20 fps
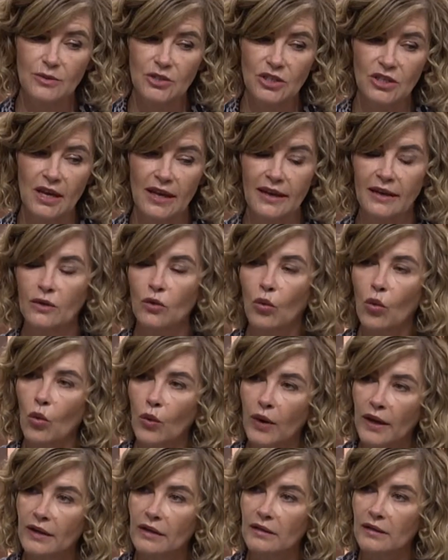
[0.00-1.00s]
which are like an
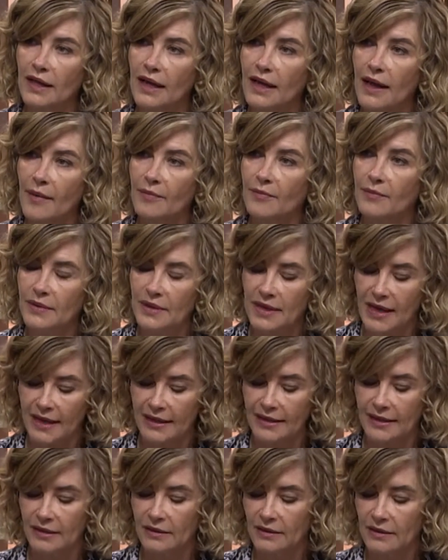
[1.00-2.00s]
oil, um,
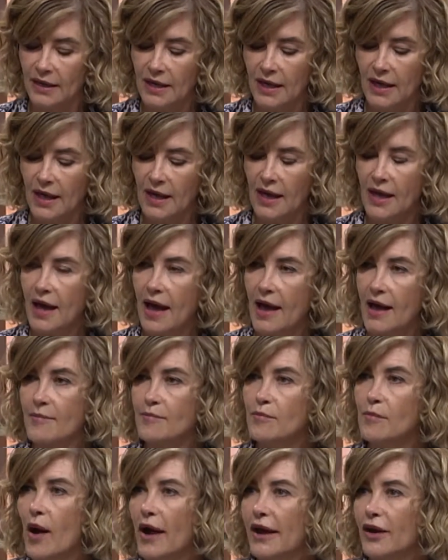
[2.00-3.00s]
like a little
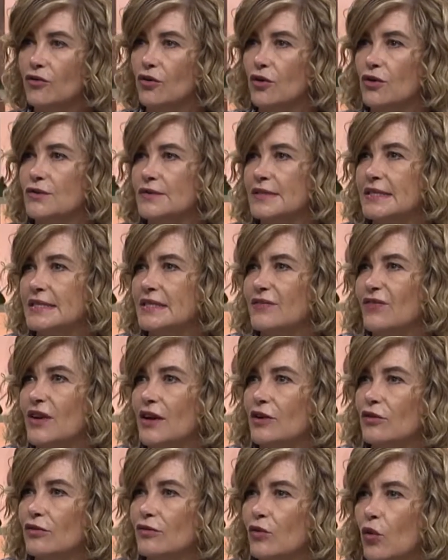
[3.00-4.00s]
um,
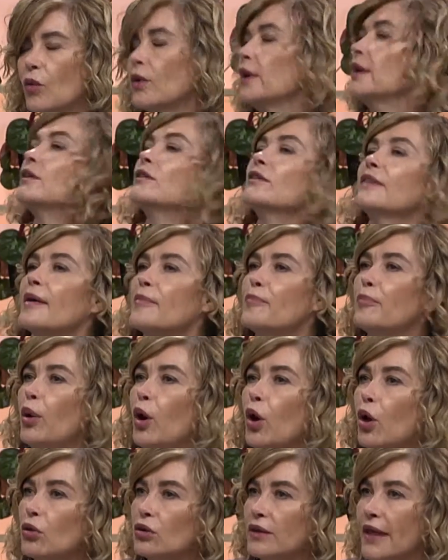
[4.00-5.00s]
microsphere of oil, they
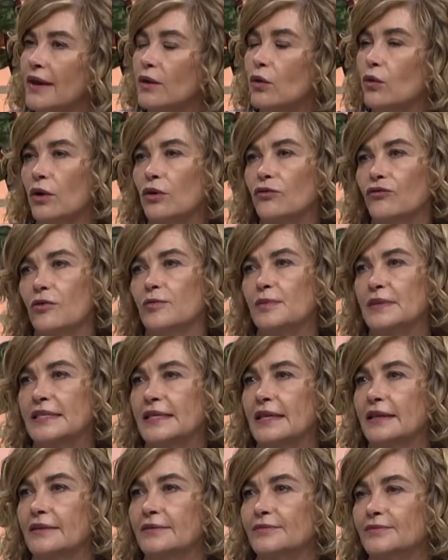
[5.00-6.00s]
pull that oil from your
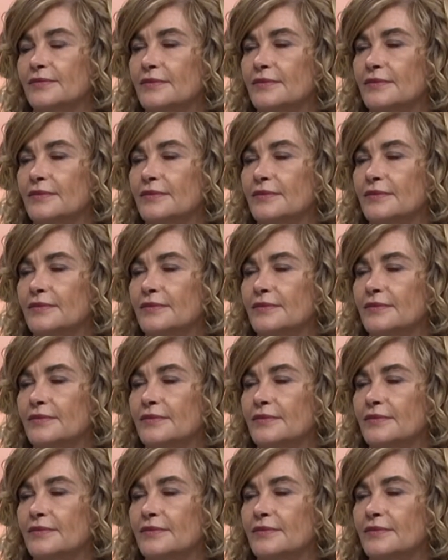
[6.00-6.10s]
skin.